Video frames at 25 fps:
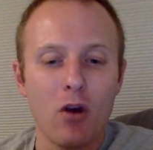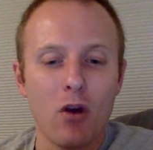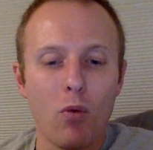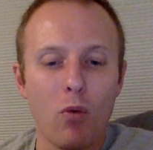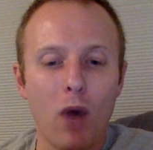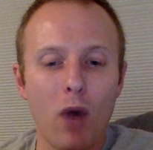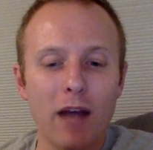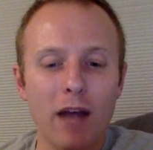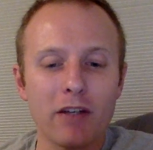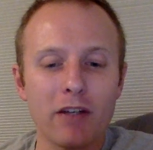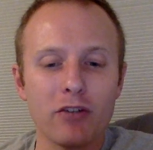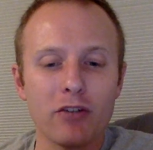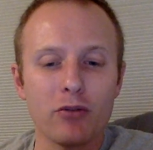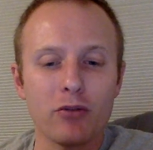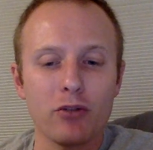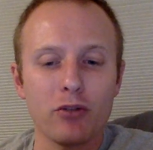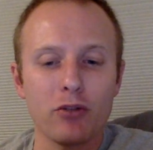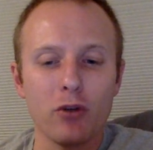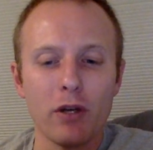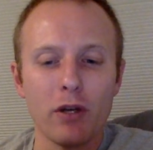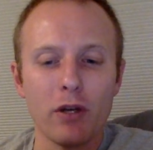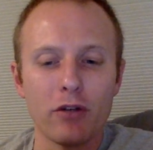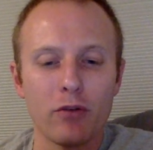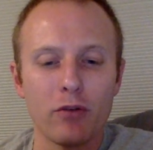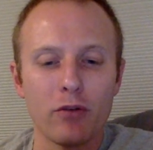Why did you
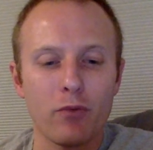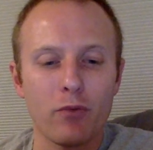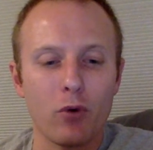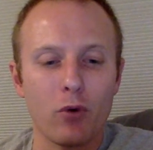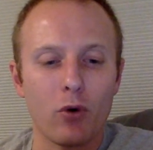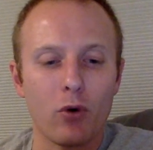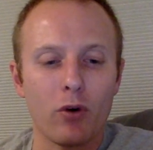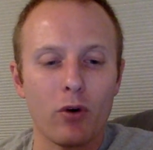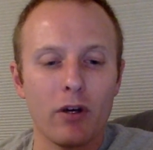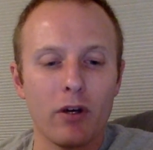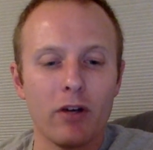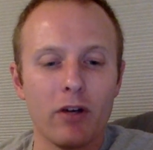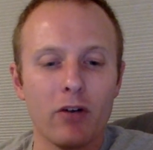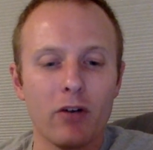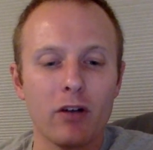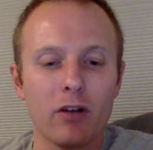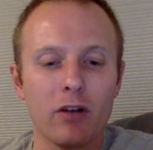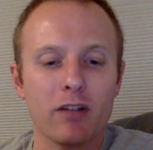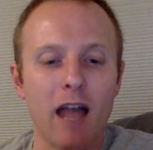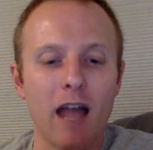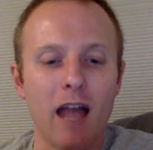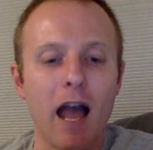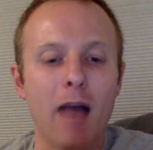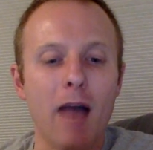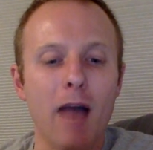do it, you fool? It
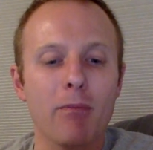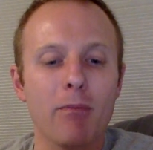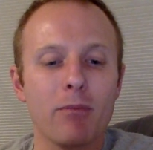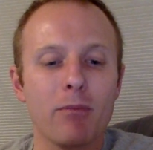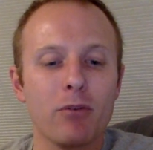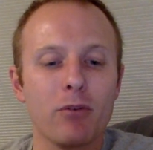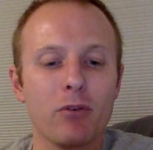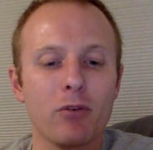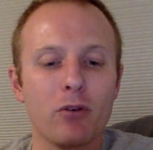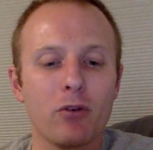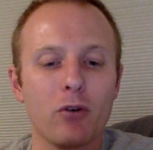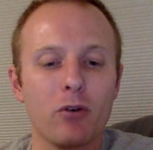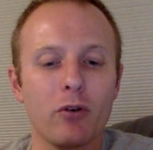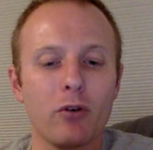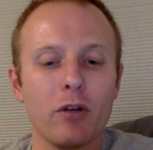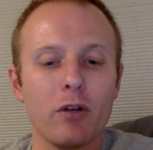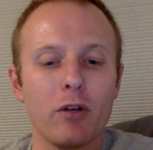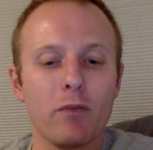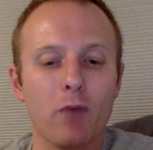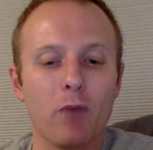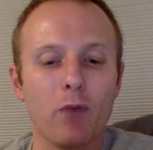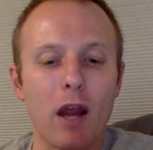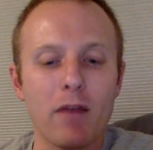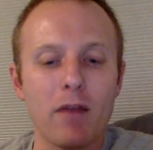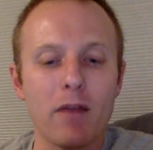looks absolutely
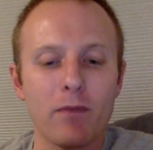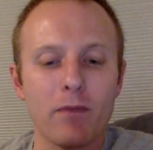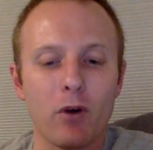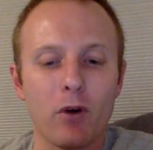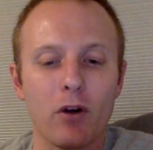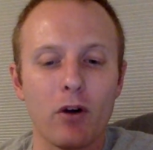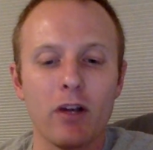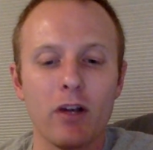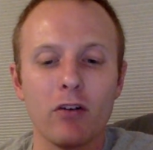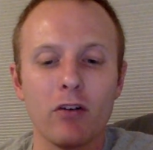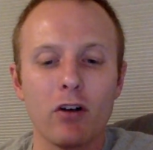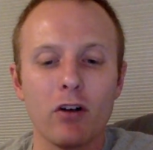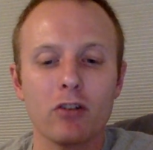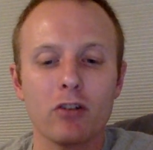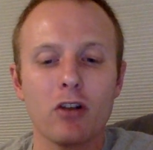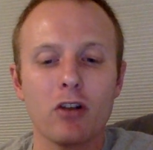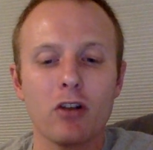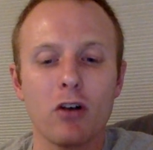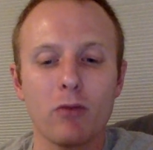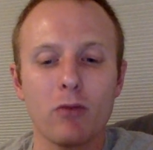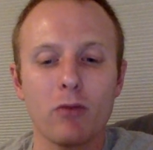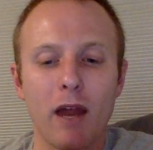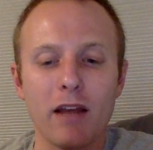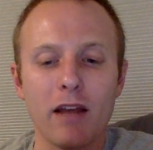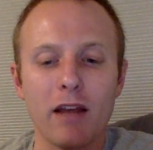frightful. It looks
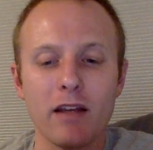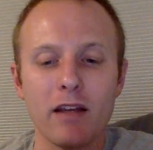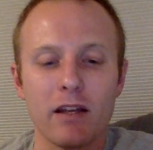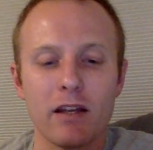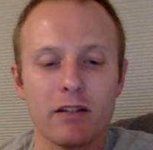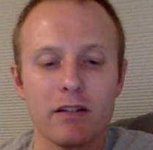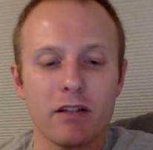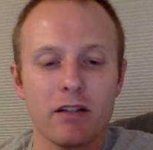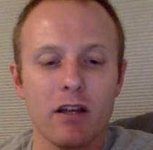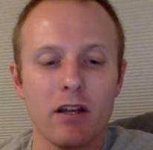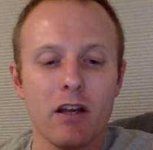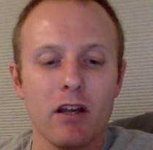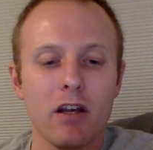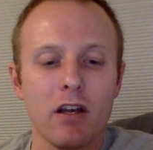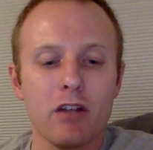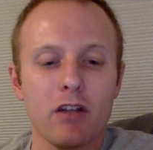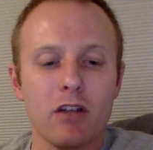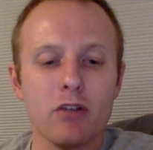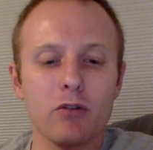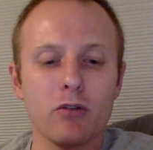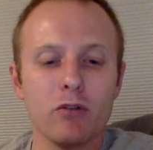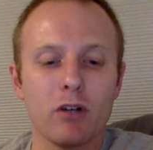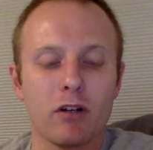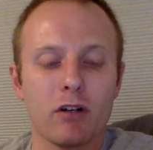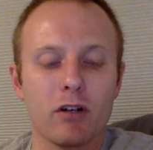horrendous.
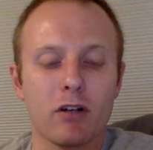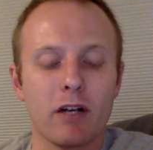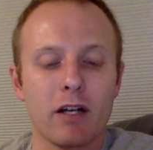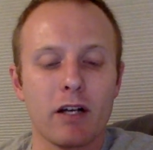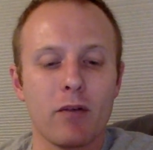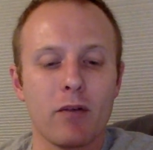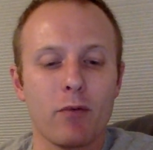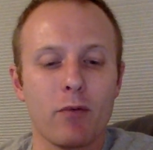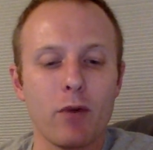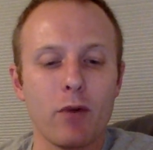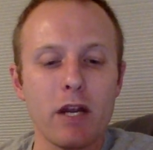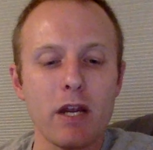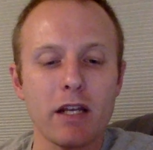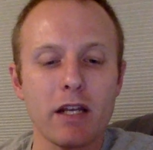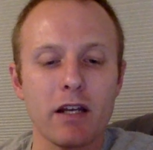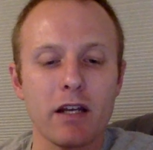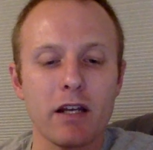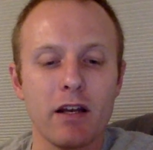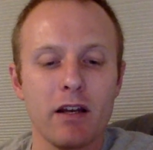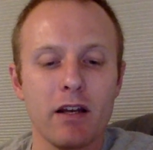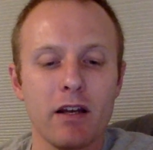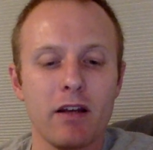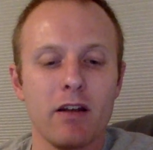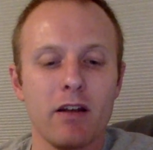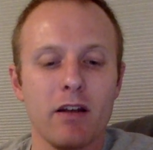You look like a freak.
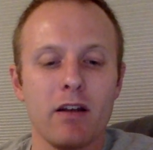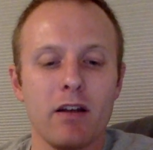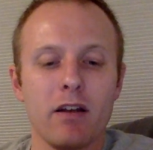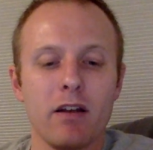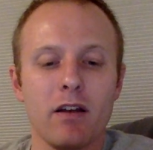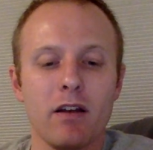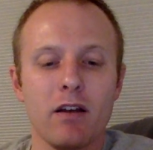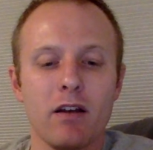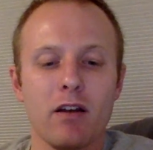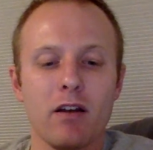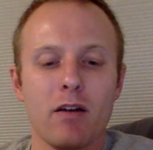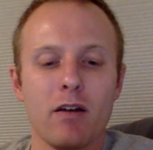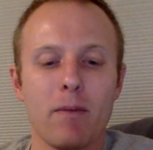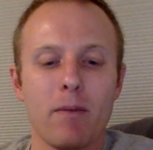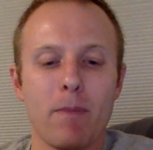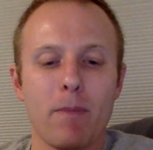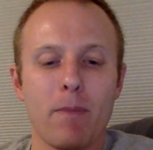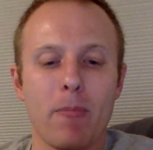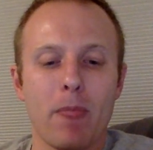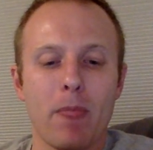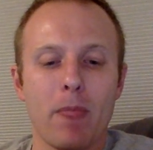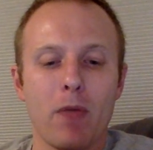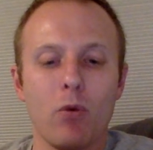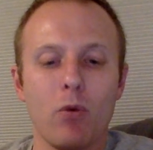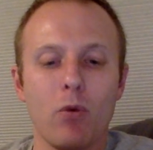
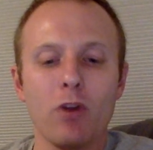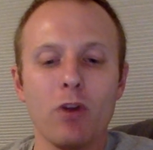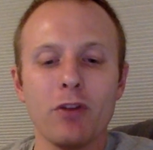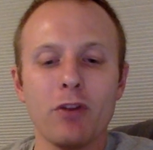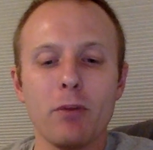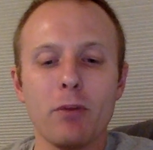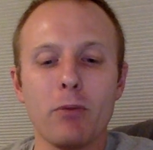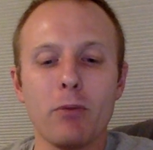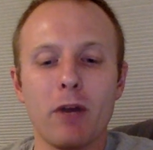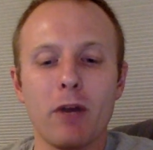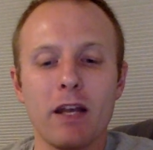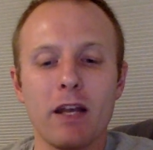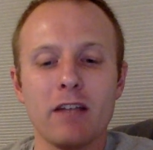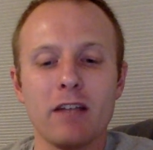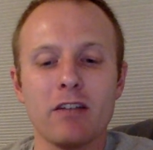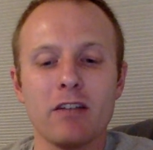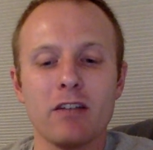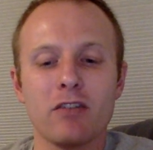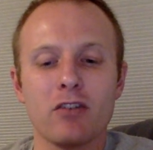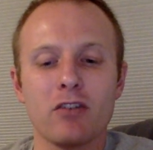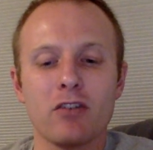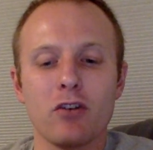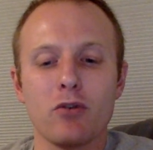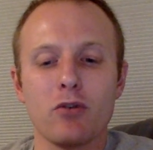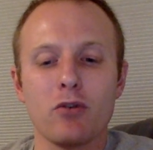What the
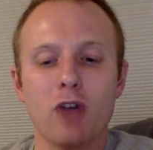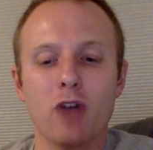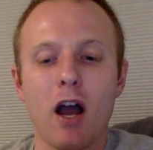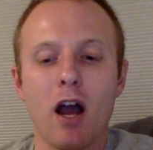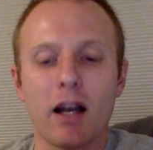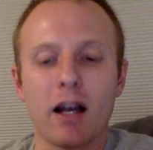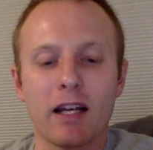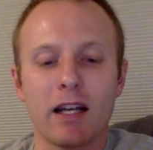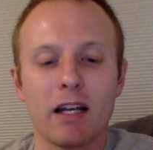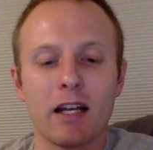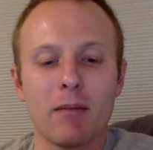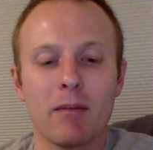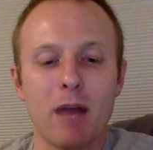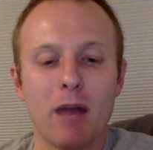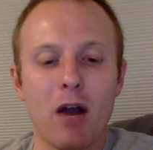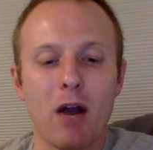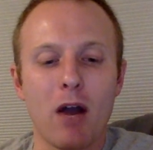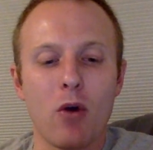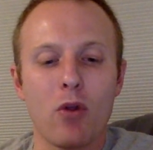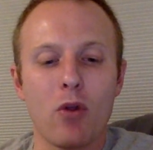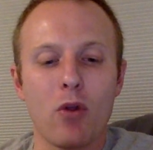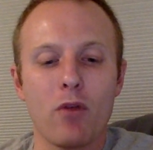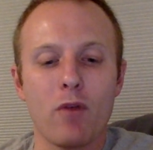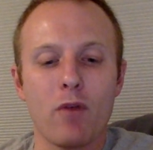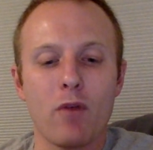blazes are you talking
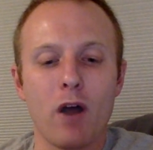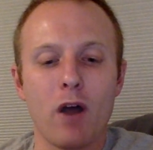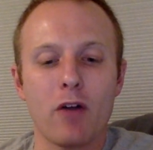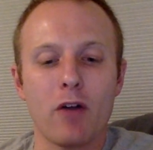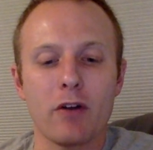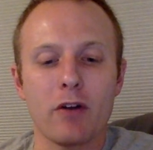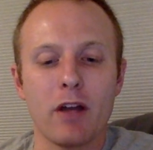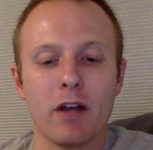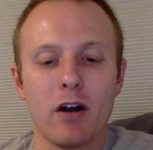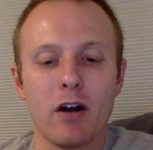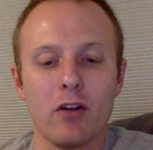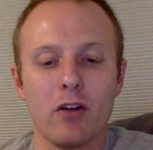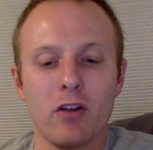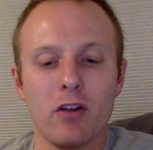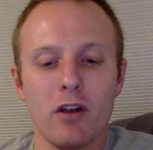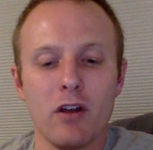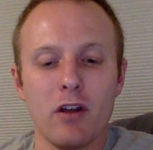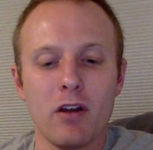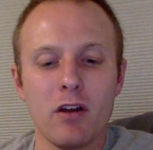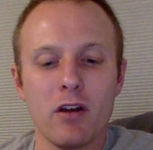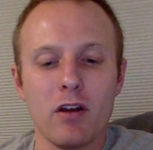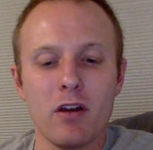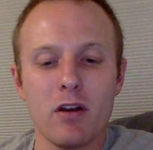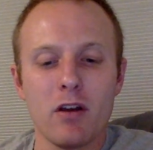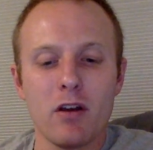about? the father yelled,
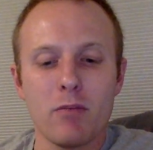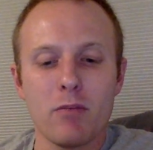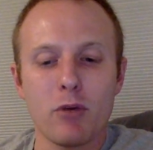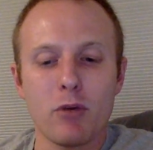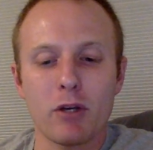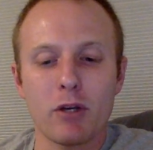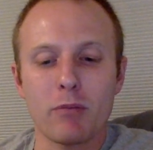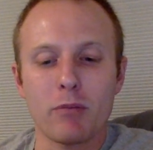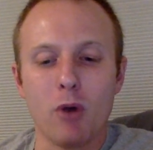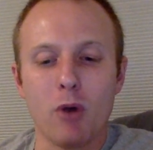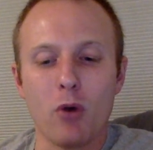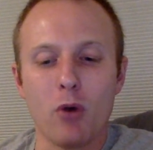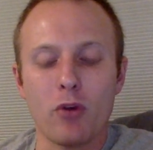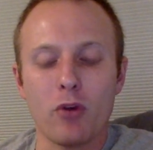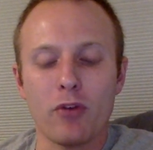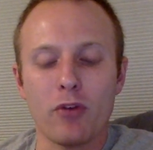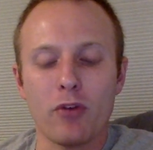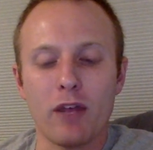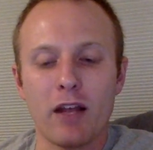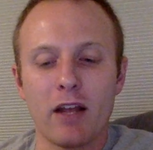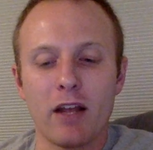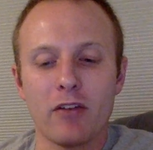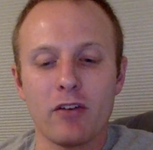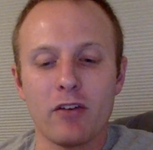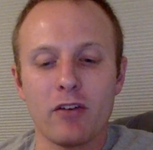putting both his
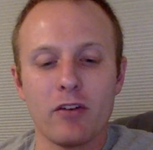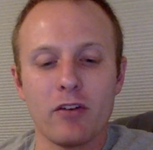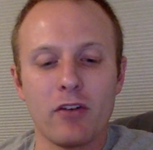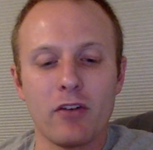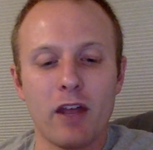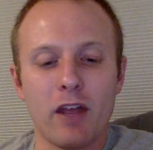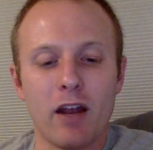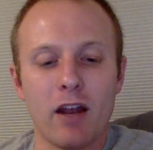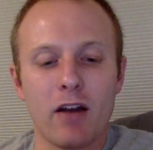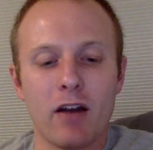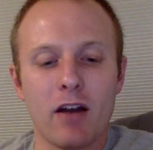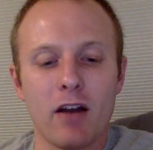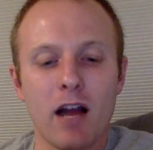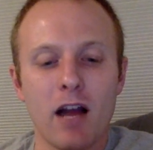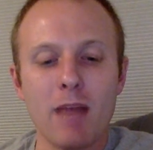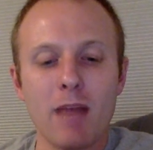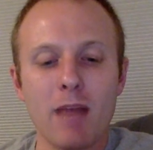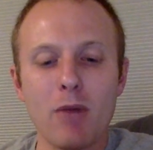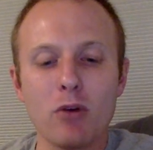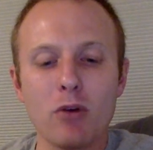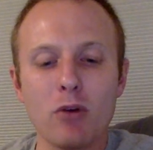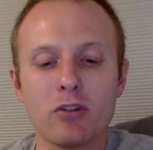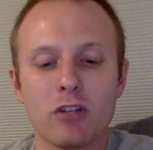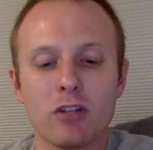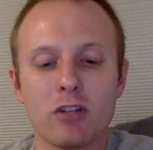hands in his hair. I
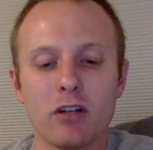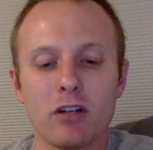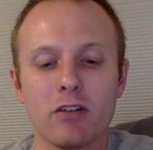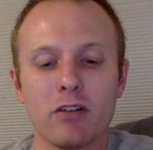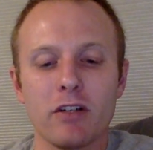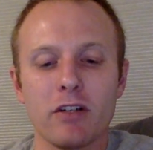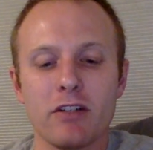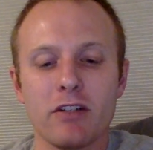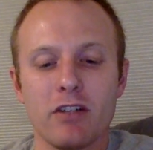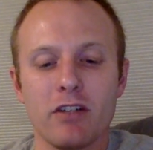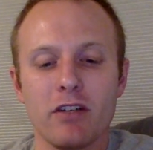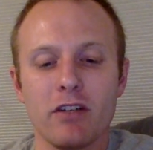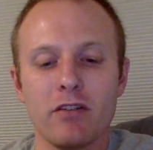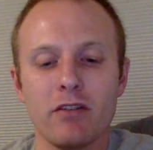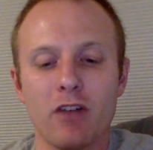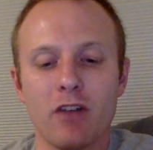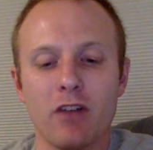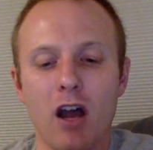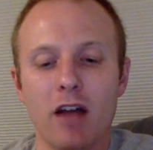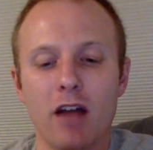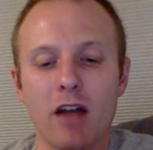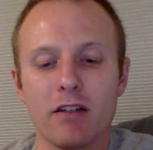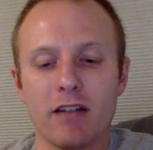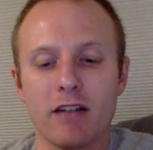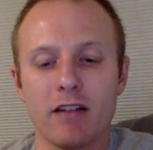most certainly did
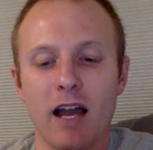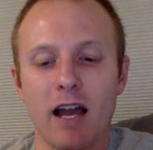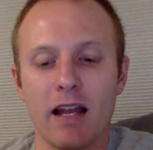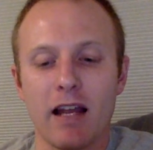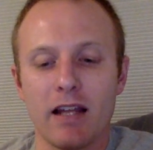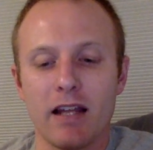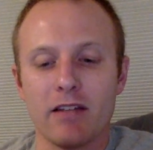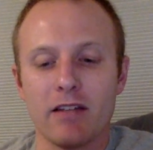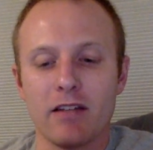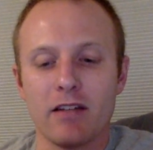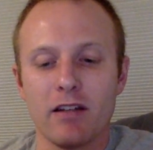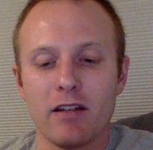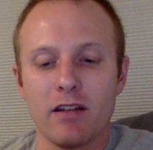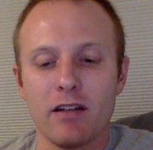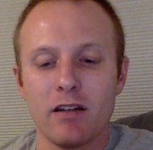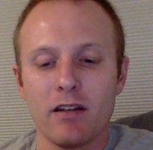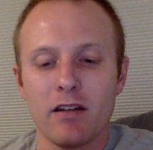not dye it.